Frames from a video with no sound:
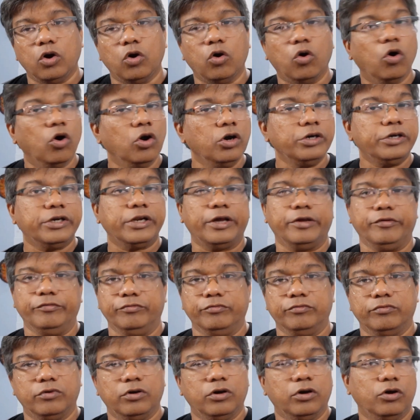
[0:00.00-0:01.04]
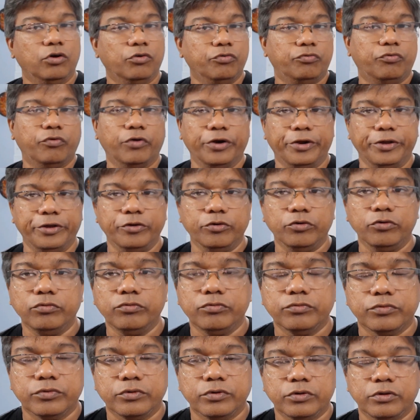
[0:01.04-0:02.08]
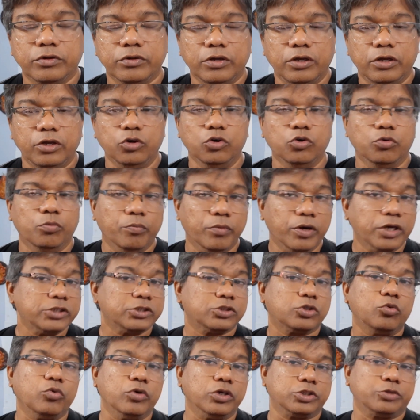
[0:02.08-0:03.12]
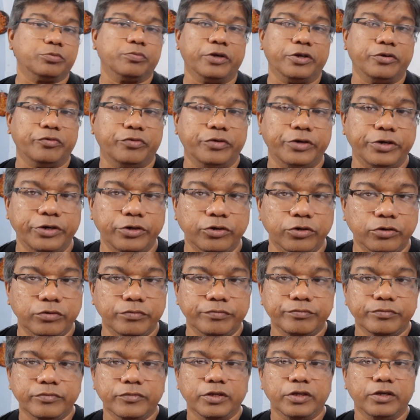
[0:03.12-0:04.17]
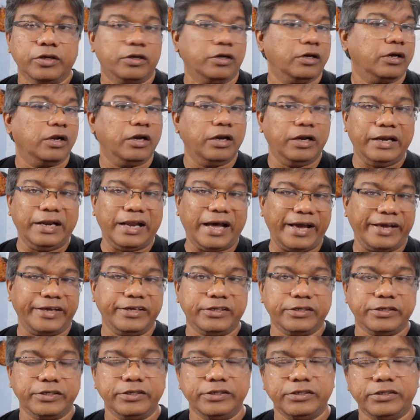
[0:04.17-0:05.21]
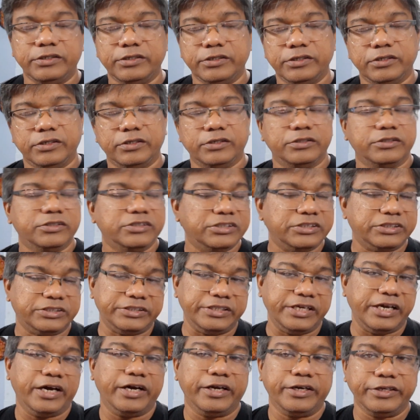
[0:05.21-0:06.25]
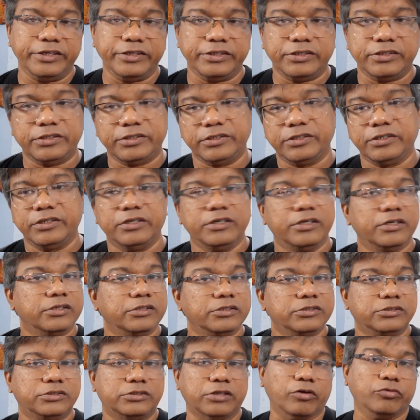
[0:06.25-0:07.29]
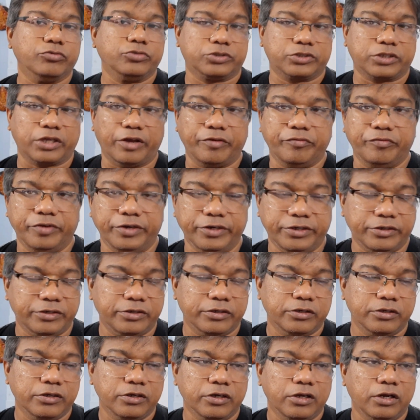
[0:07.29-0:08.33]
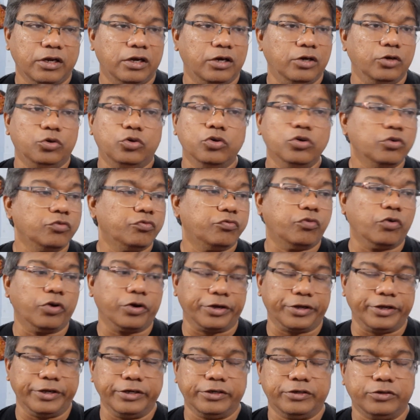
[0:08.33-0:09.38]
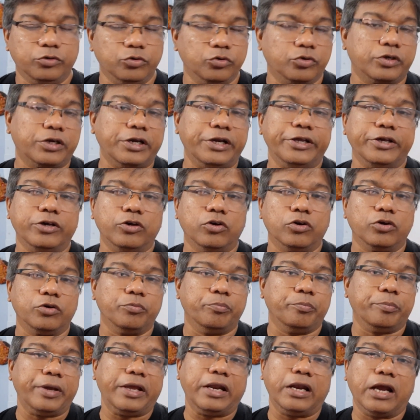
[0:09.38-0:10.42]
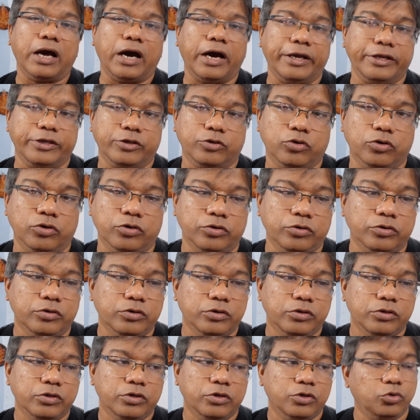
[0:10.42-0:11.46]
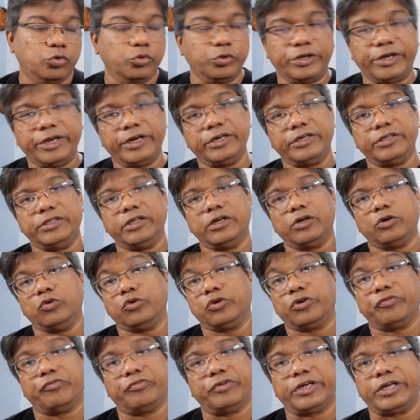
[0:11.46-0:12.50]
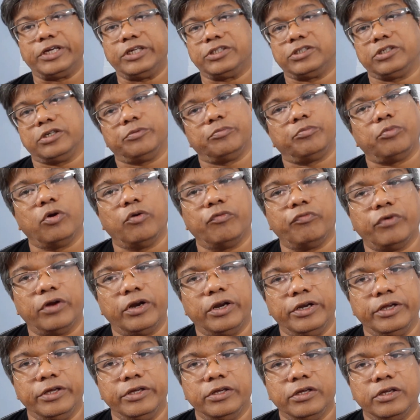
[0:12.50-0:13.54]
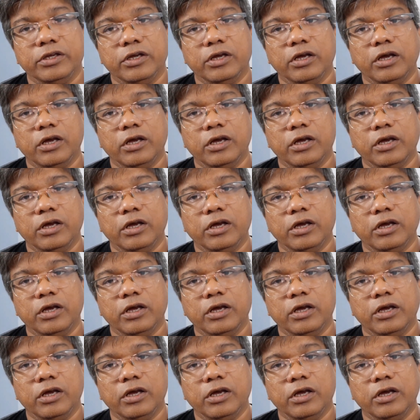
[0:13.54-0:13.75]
All time for you. You must watch my video, like it, share it, subscribe it. Don't forget to click on bell icon to get the notification properly.